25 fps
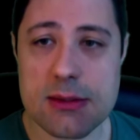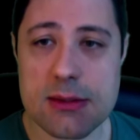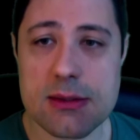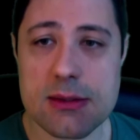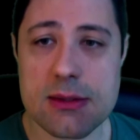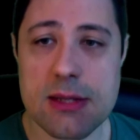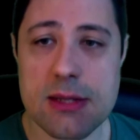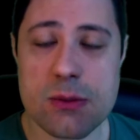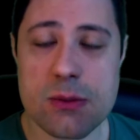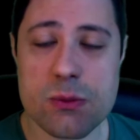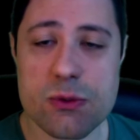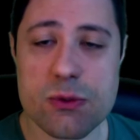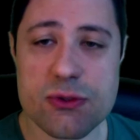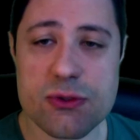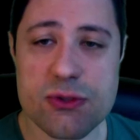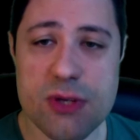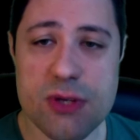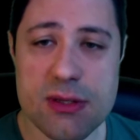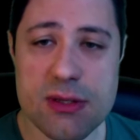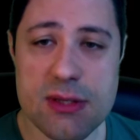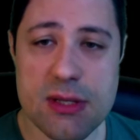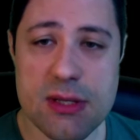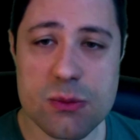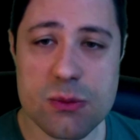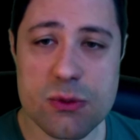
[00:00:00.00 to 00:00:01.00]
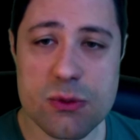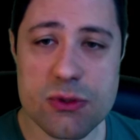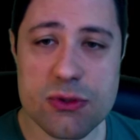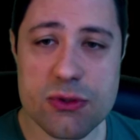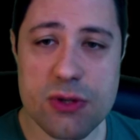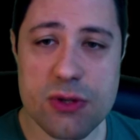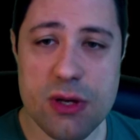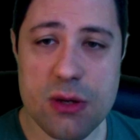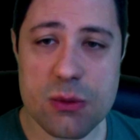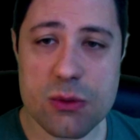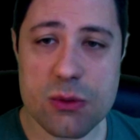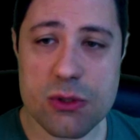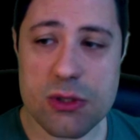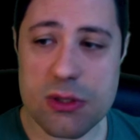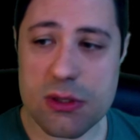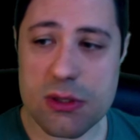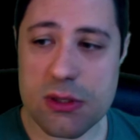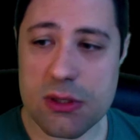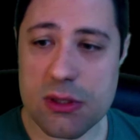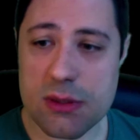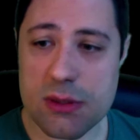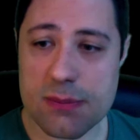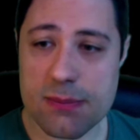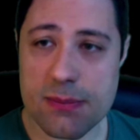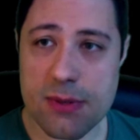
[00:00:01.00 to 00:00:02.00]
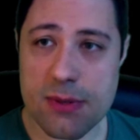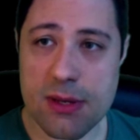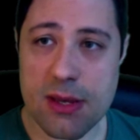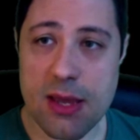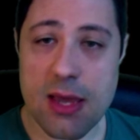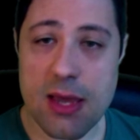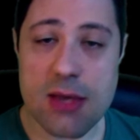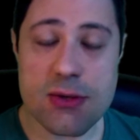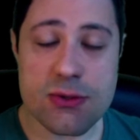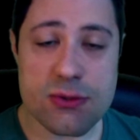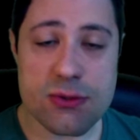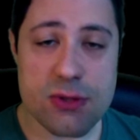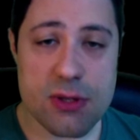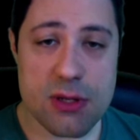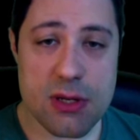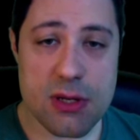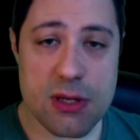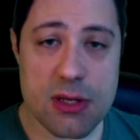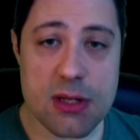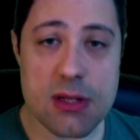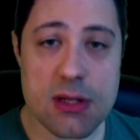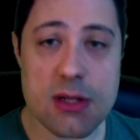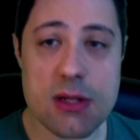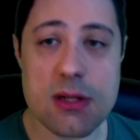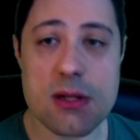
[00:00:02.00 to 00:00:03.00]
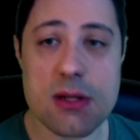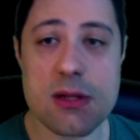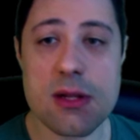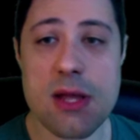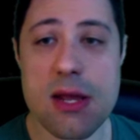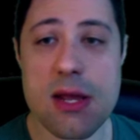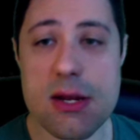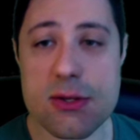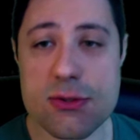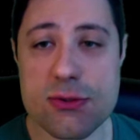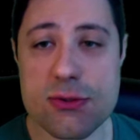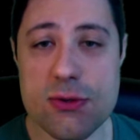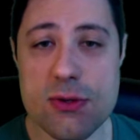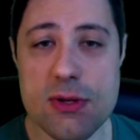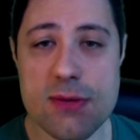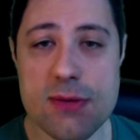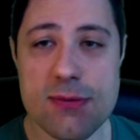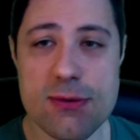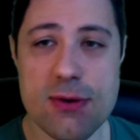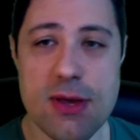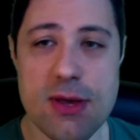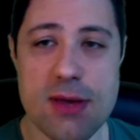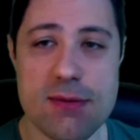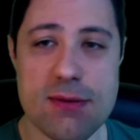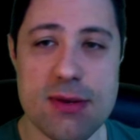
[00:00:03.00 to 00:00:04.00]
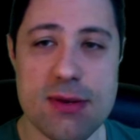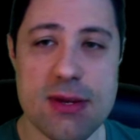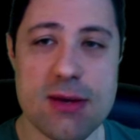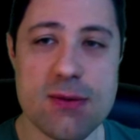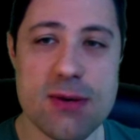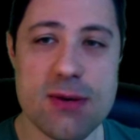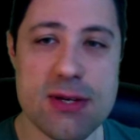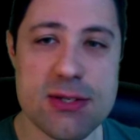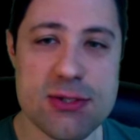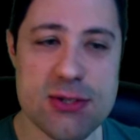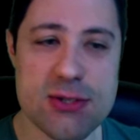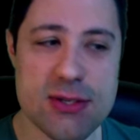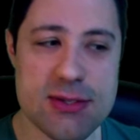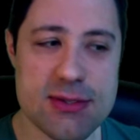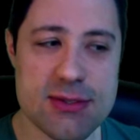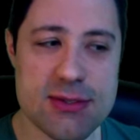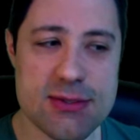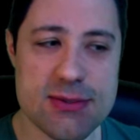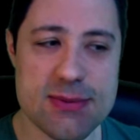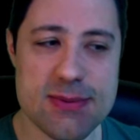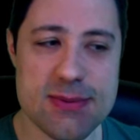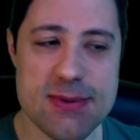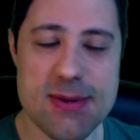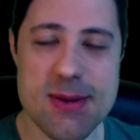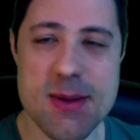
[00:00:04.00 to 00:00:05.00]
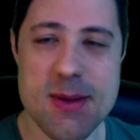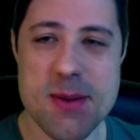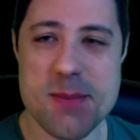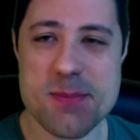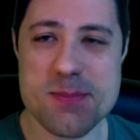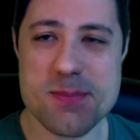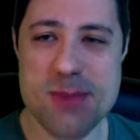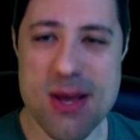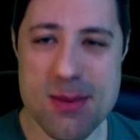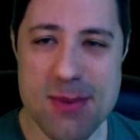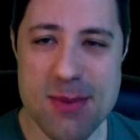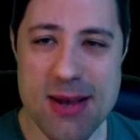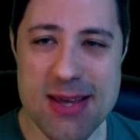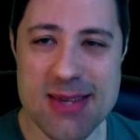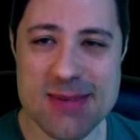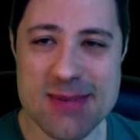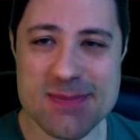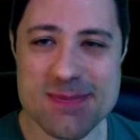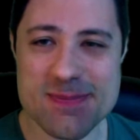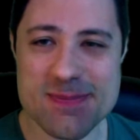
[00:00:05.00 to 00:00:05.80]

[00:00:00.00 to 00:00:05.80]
That was it. That was our case study. Let us know if you have any questions. Bye-bye.